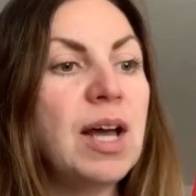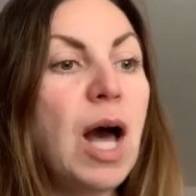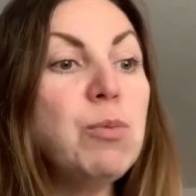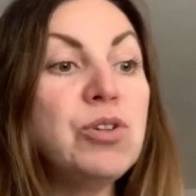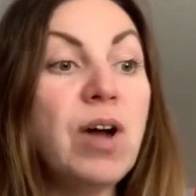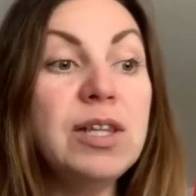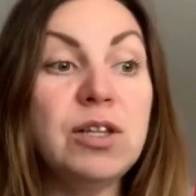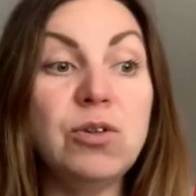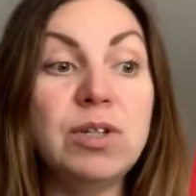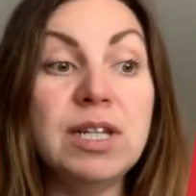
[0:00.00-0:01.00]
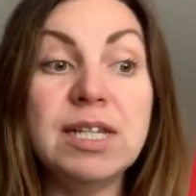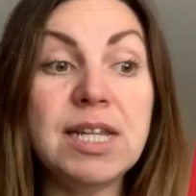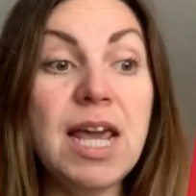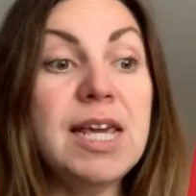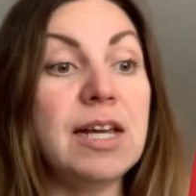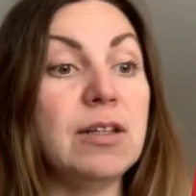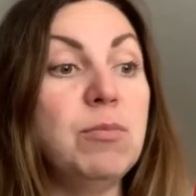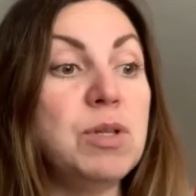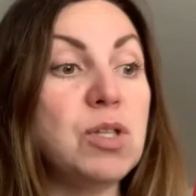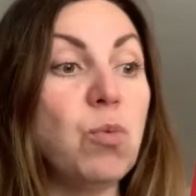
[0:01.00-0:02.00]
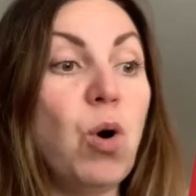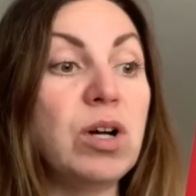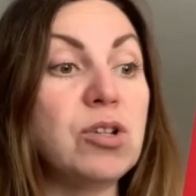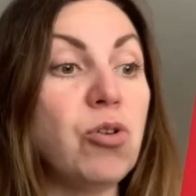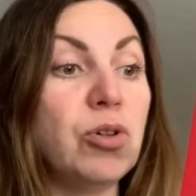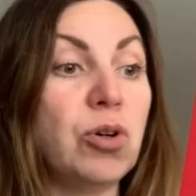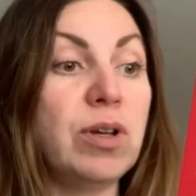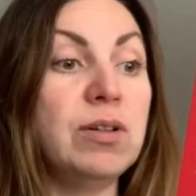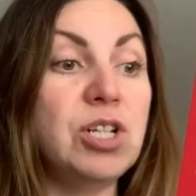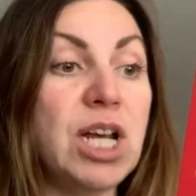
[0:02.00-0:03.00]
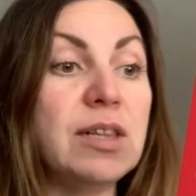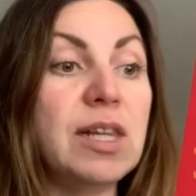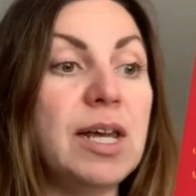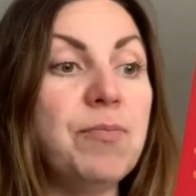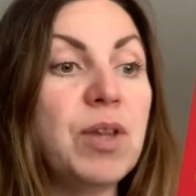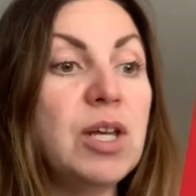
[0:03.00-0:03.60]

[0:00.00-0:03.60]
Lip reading: I would rather you didn't take it, Mr. Wonka told her gently.